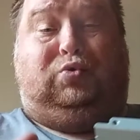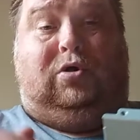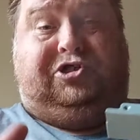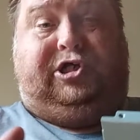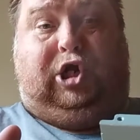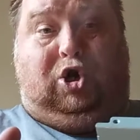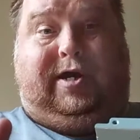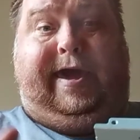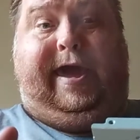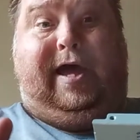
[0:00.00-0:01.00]
ones here
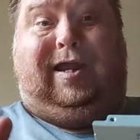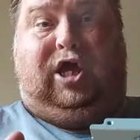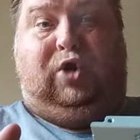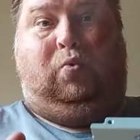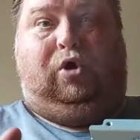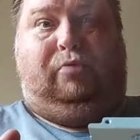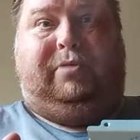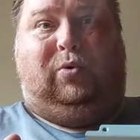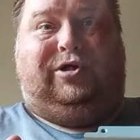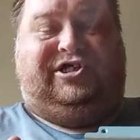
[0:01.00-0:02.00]
can and will be
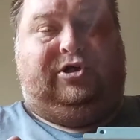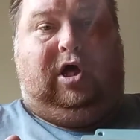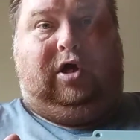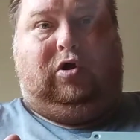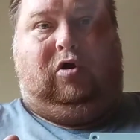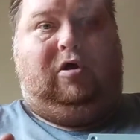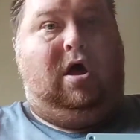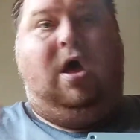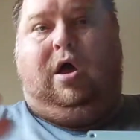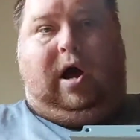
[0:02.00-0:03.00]
recycled.
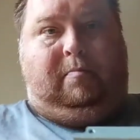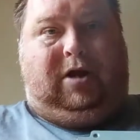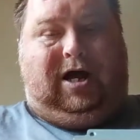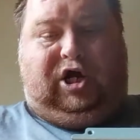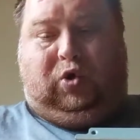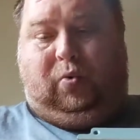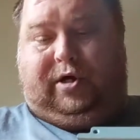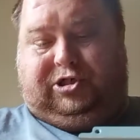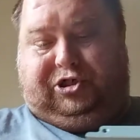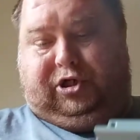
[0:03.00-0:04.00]
I'm not going to
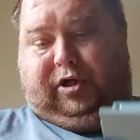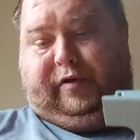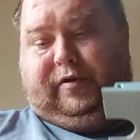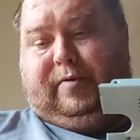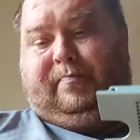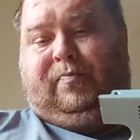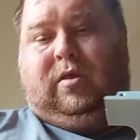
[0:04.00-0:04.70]
waste any of them.